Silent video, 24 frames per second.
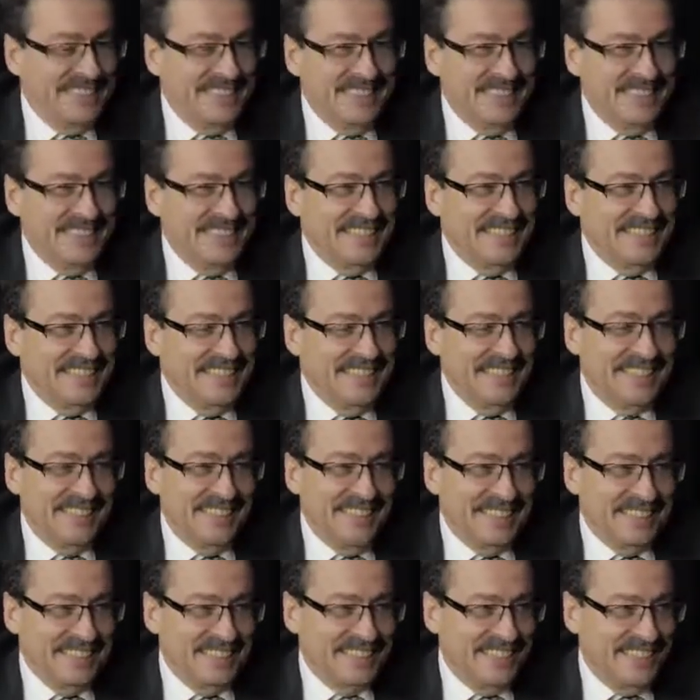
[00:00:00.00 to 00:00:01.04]
and it
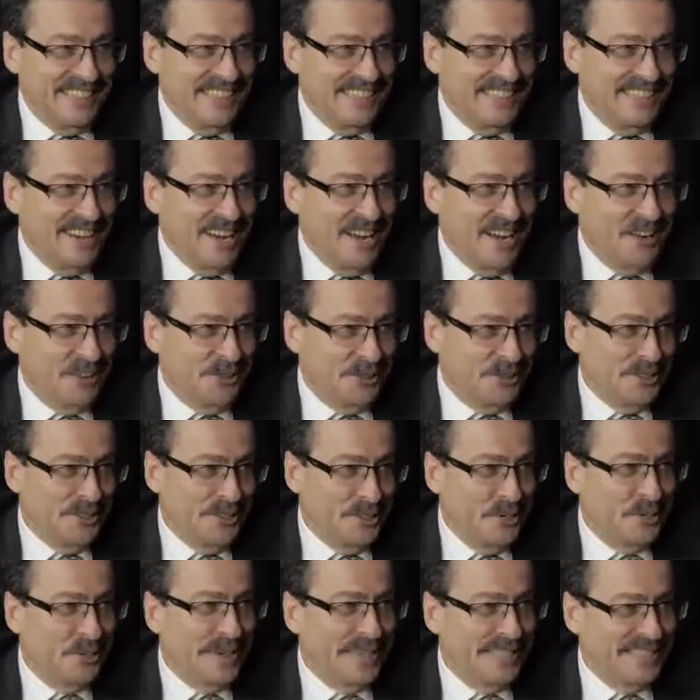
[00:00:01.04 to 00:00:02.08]
lets air out
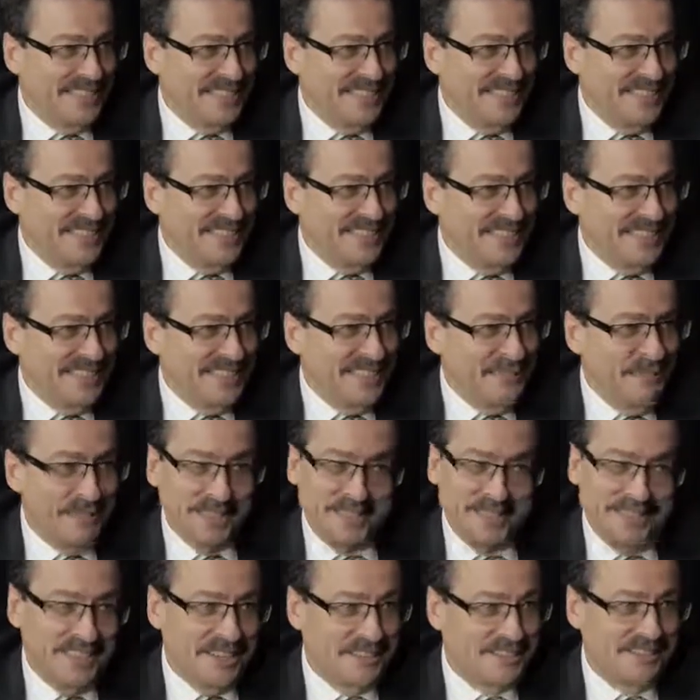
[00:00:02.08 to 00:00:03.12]
quite easily,
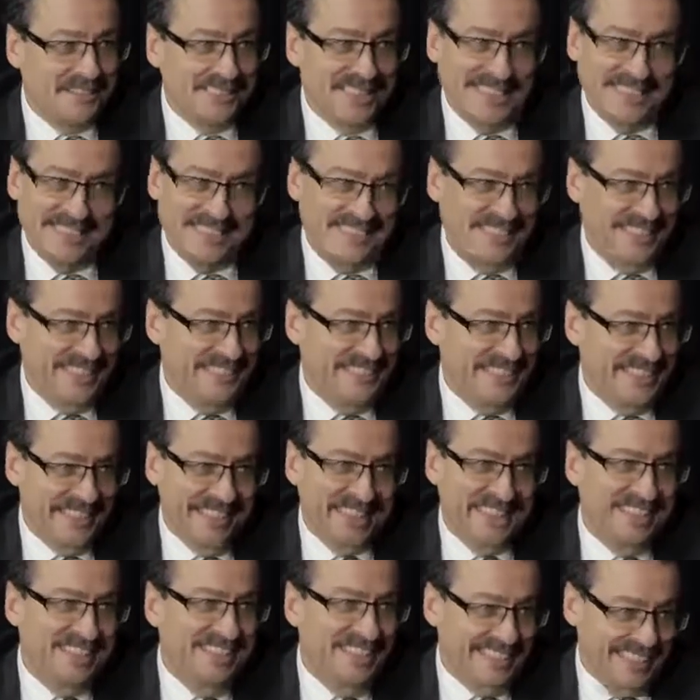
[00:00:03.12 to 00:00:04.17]
but it doesn't let air
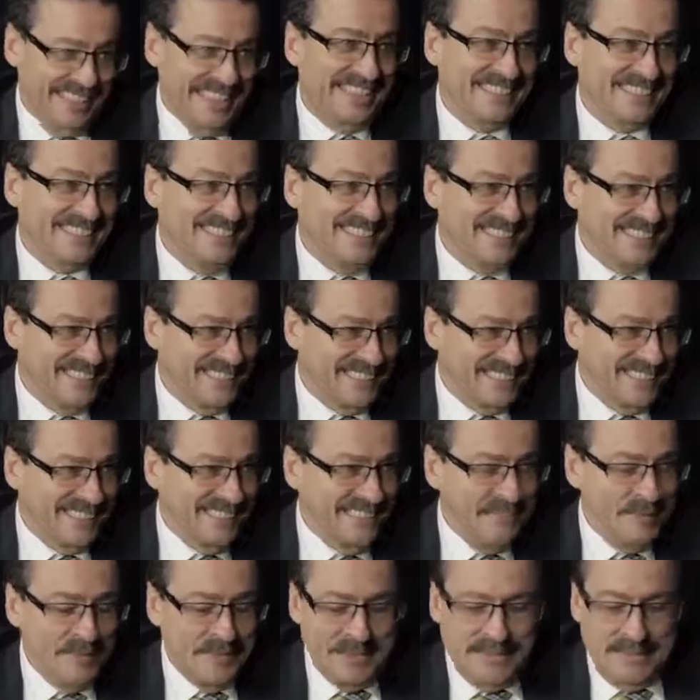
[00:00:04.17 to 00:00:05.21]
in that
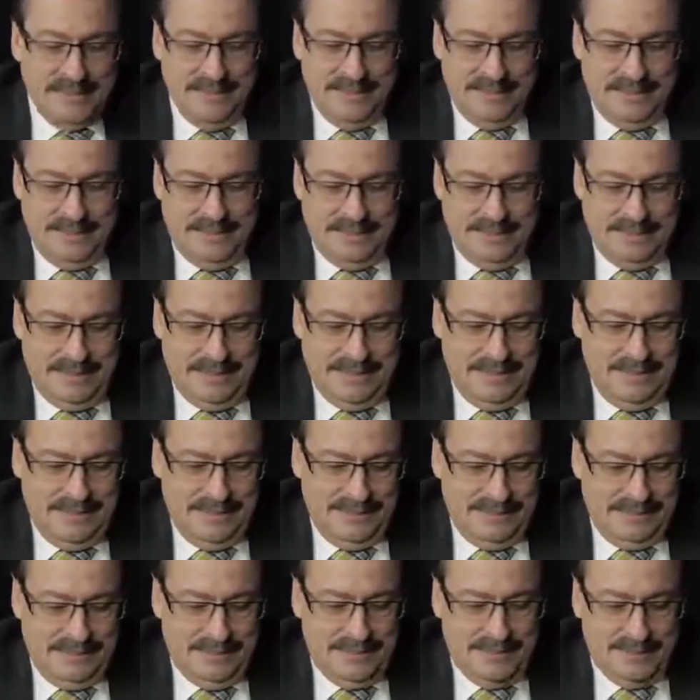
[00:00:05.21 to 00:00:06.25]
easily.
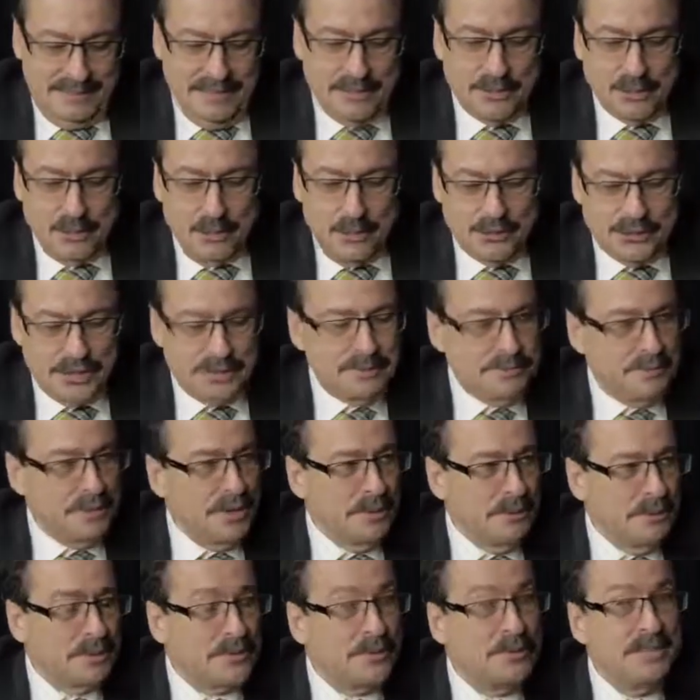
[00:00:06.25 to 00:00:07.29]
And this causes
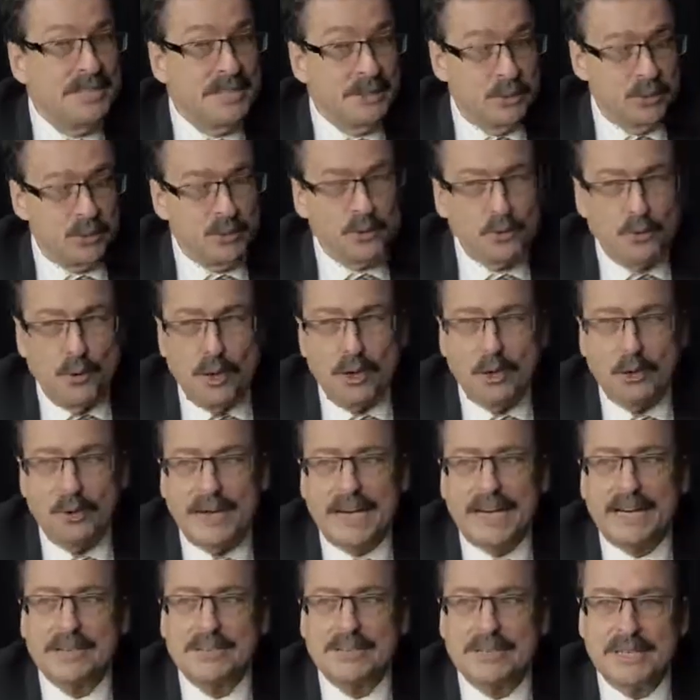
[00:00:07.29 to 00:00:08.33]
problems. You need to swallow
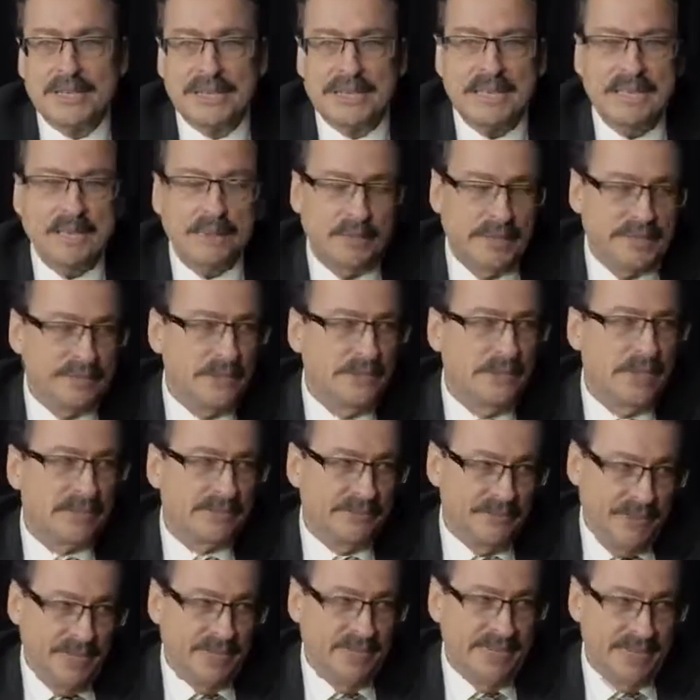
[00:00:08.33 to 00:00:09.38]
actually when you
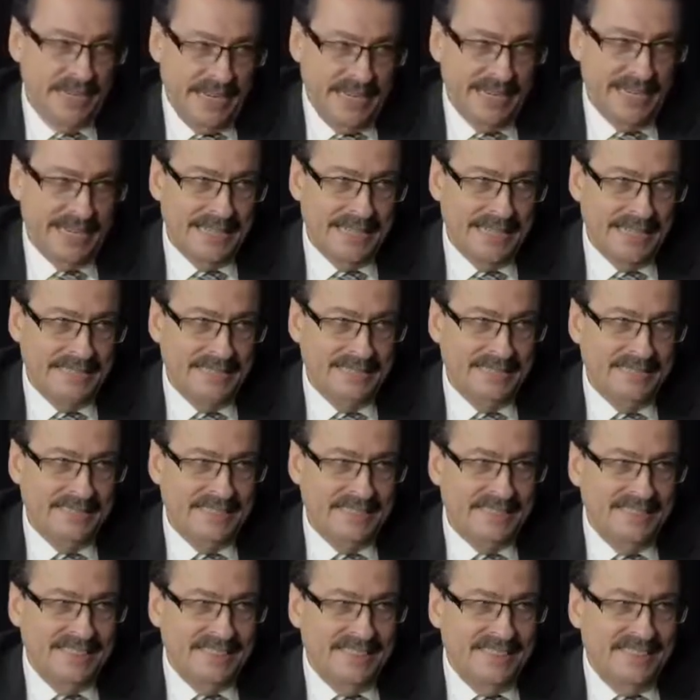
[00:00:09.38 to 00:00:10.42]
get very high,
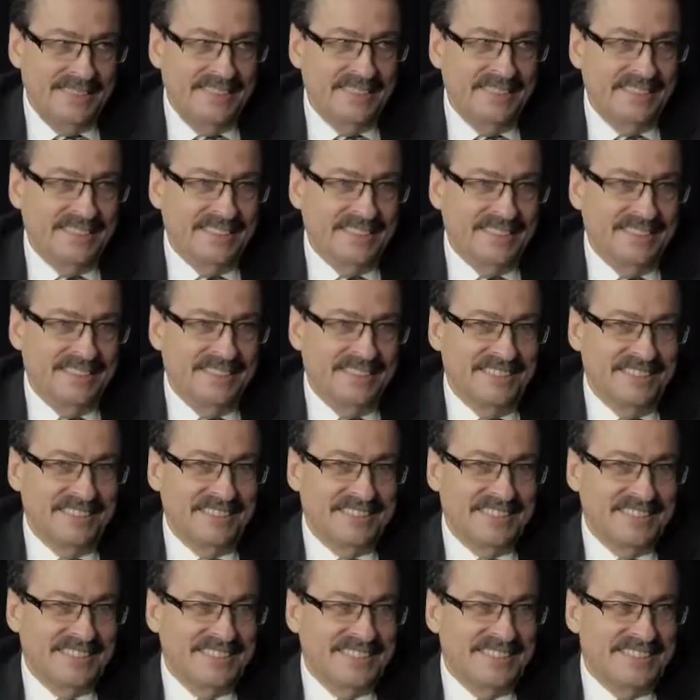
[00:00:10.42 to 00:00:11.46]
and
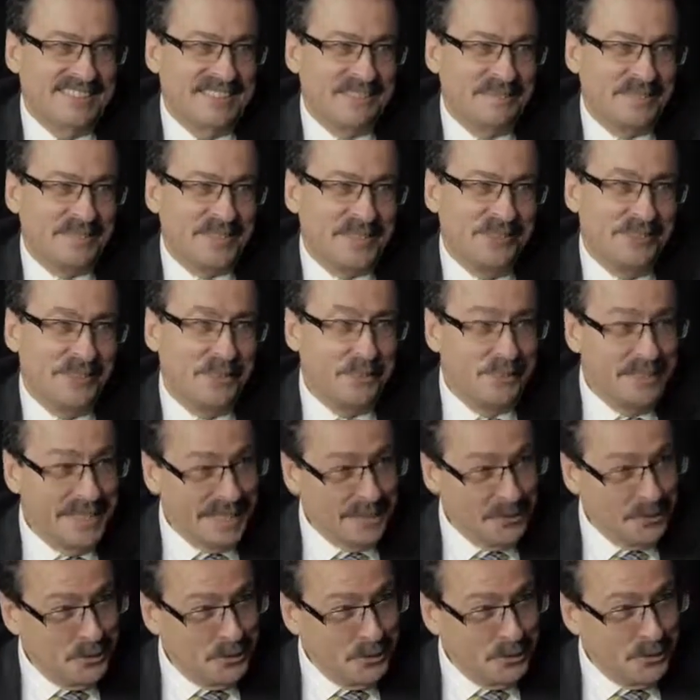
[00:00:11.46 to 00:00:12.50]
if you do
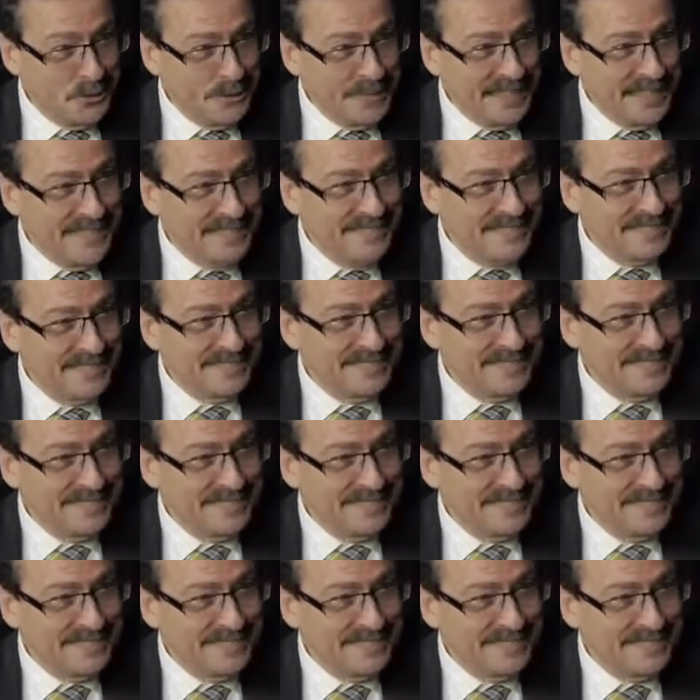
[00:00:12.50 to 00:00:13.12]
that too quick,